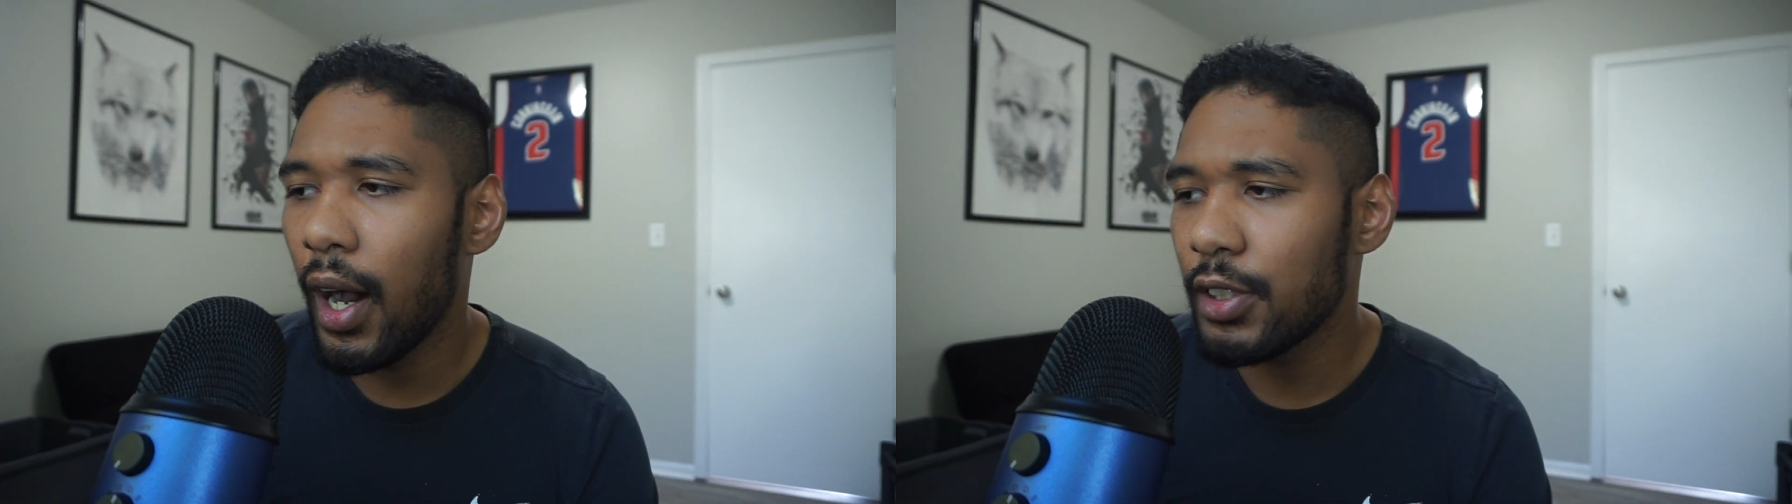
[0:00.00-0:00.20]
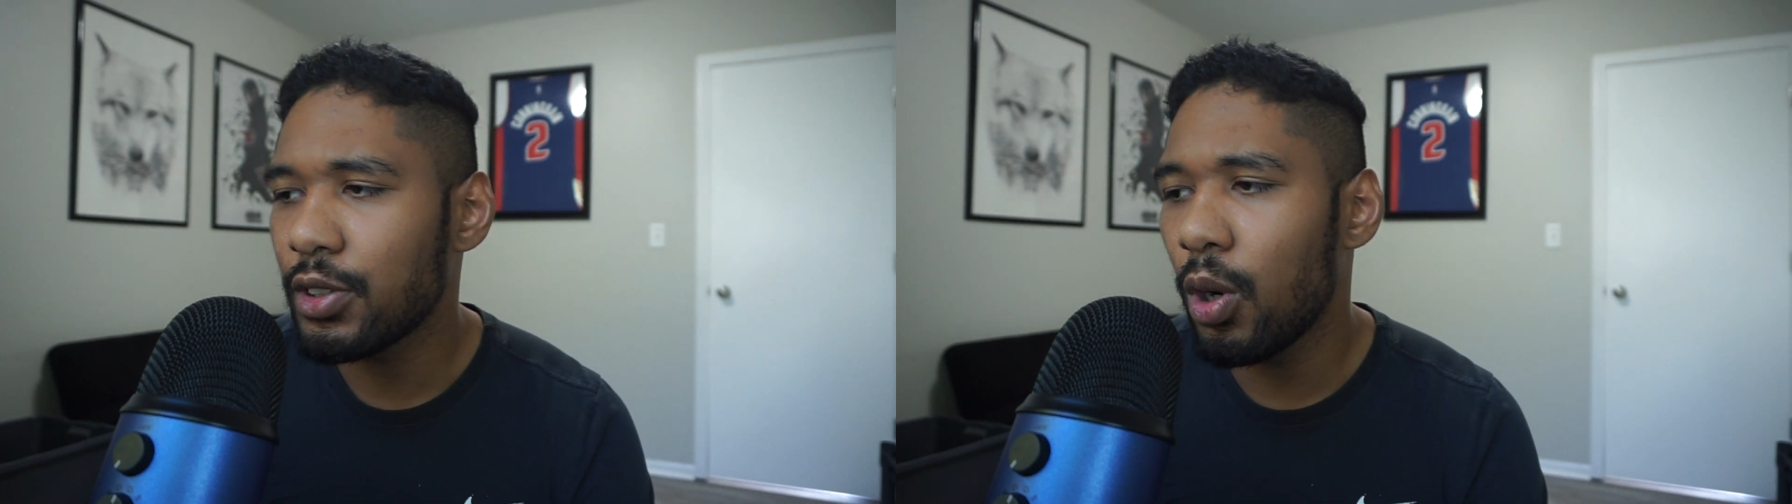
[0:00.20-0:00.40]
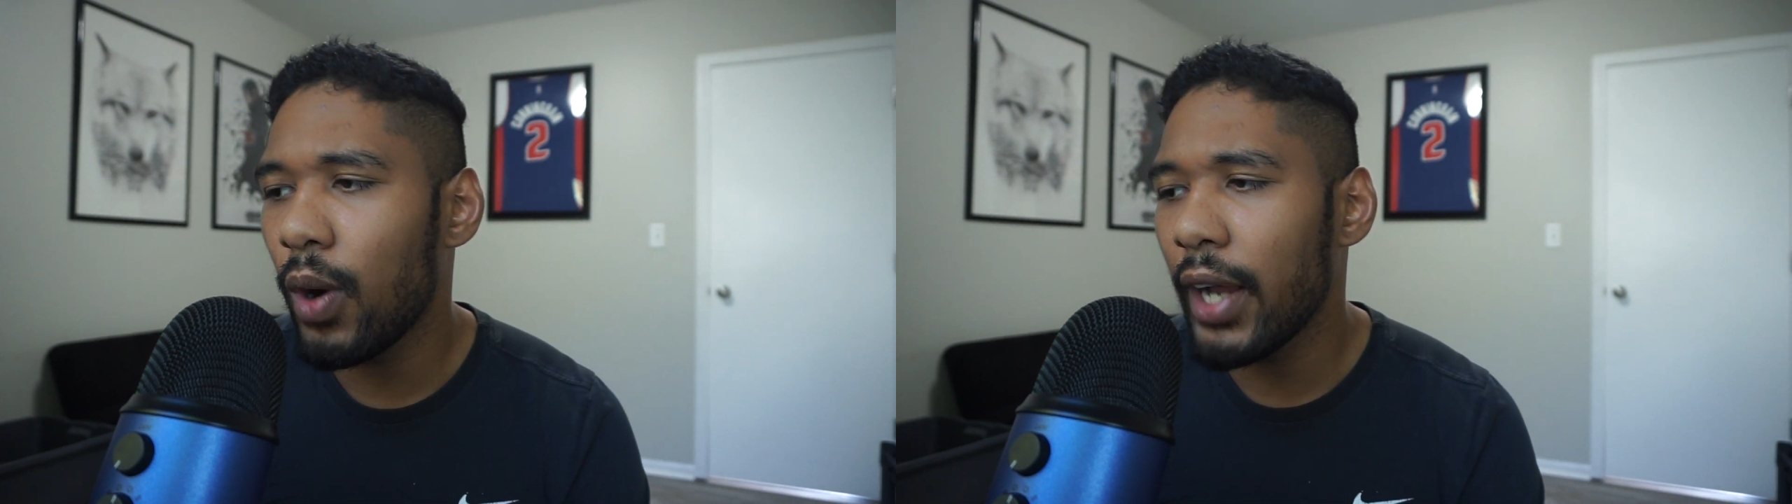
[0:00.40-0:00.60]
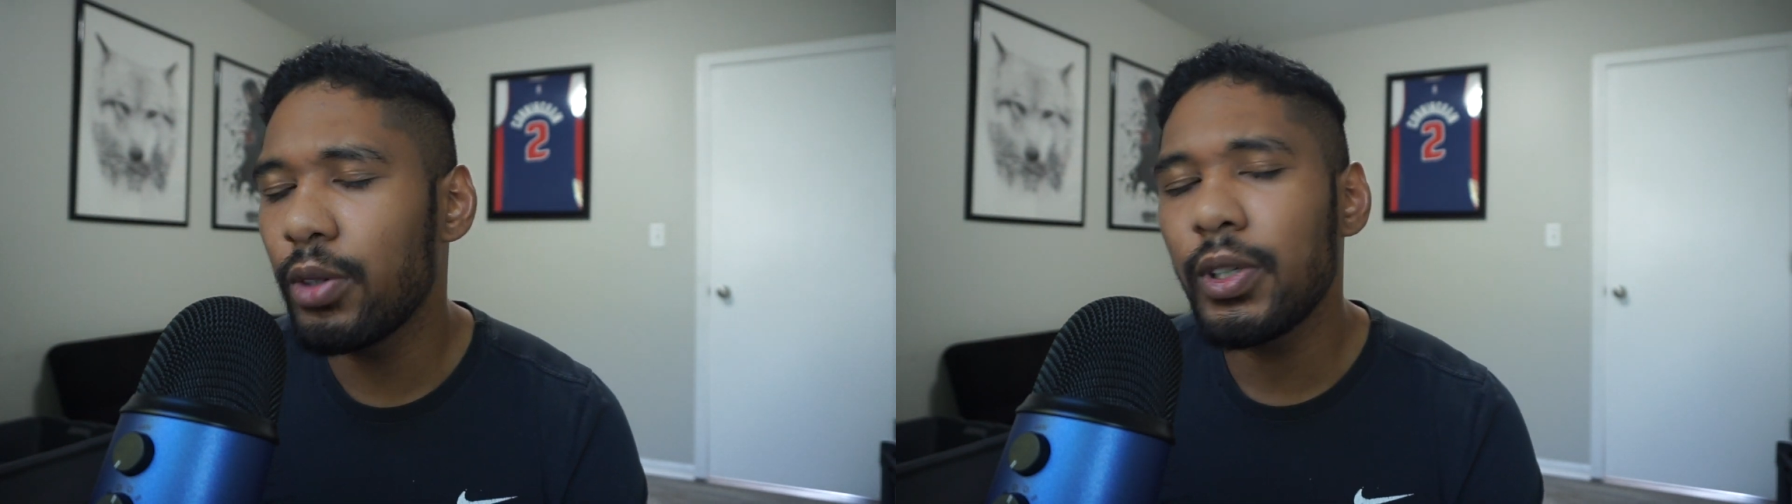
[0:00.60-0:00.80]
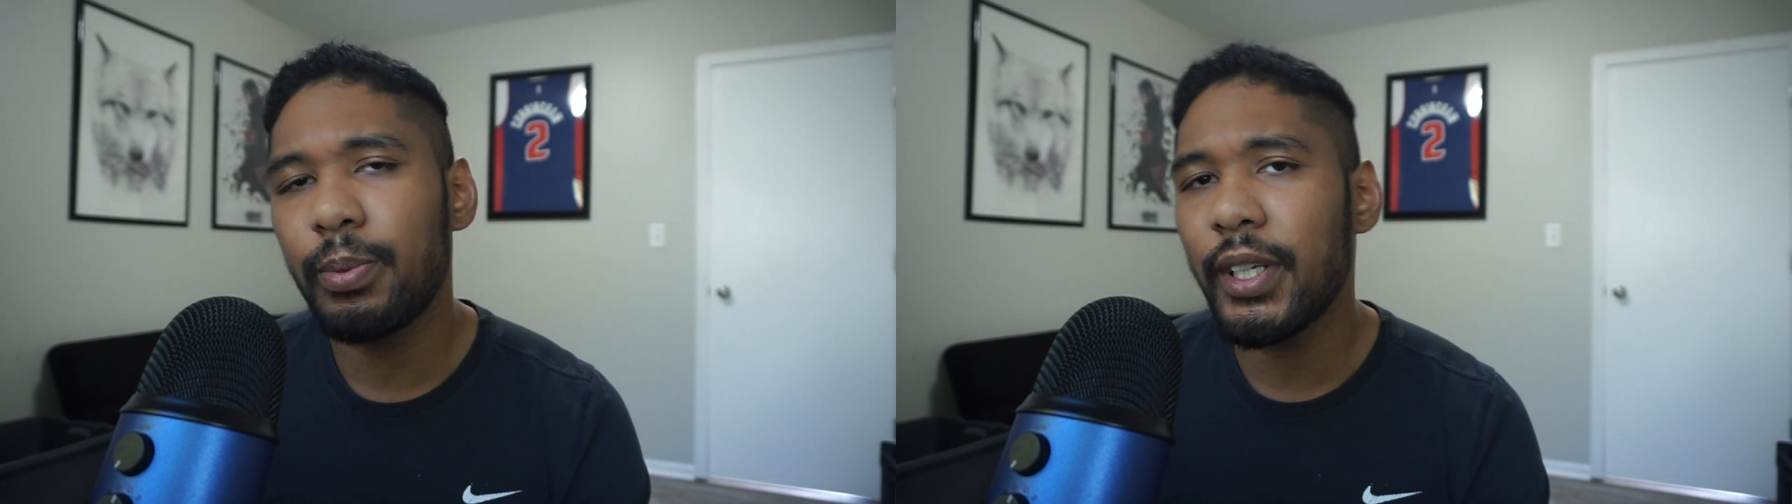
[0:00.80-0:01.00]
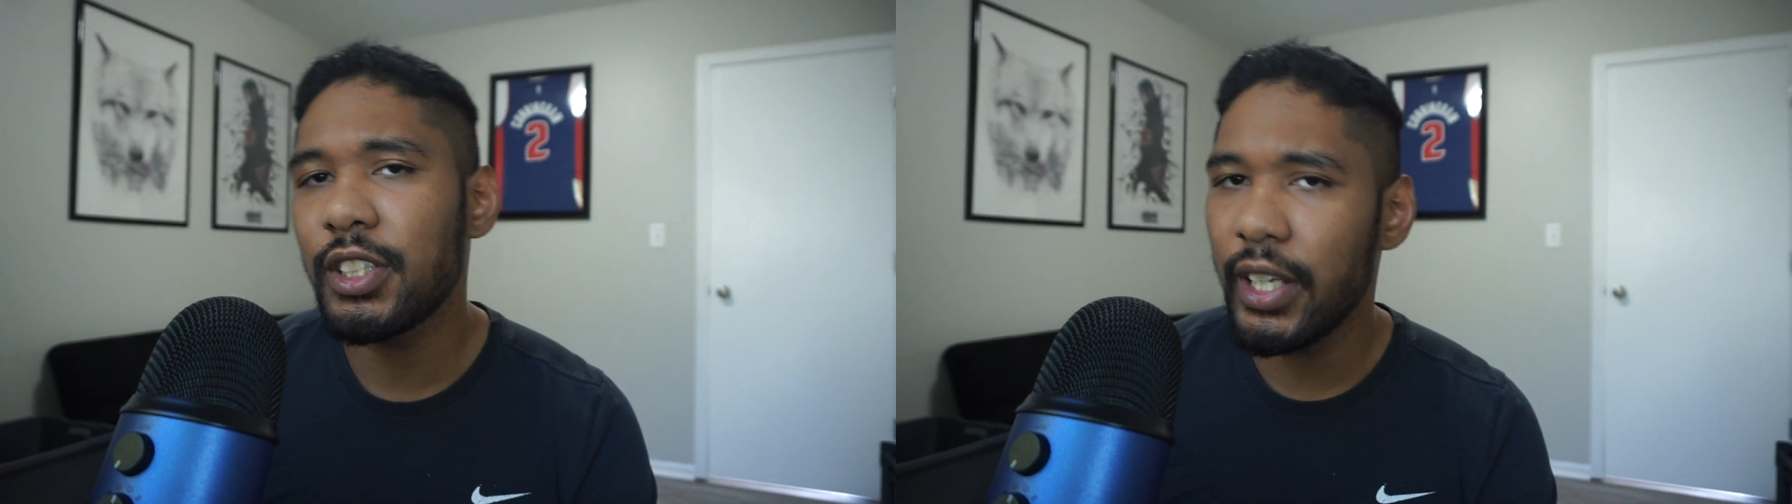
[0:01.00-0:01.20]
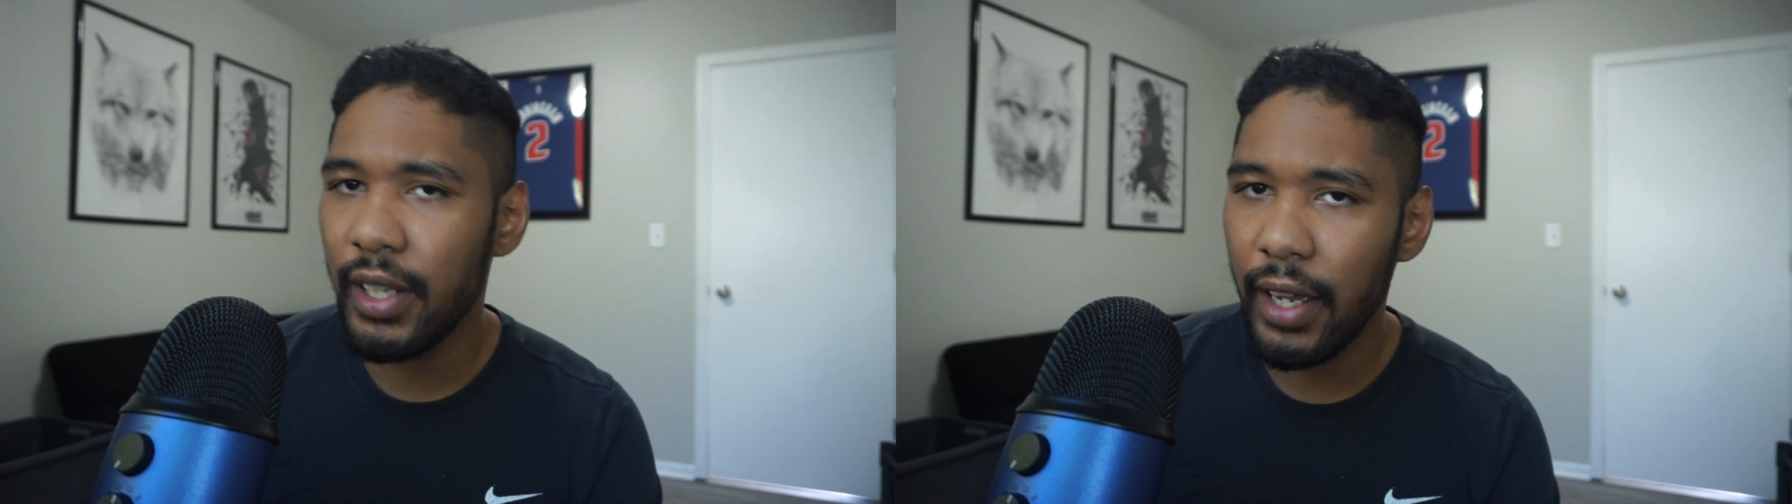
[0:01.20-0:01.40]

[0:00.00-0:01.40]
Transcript: So I do expect Jayden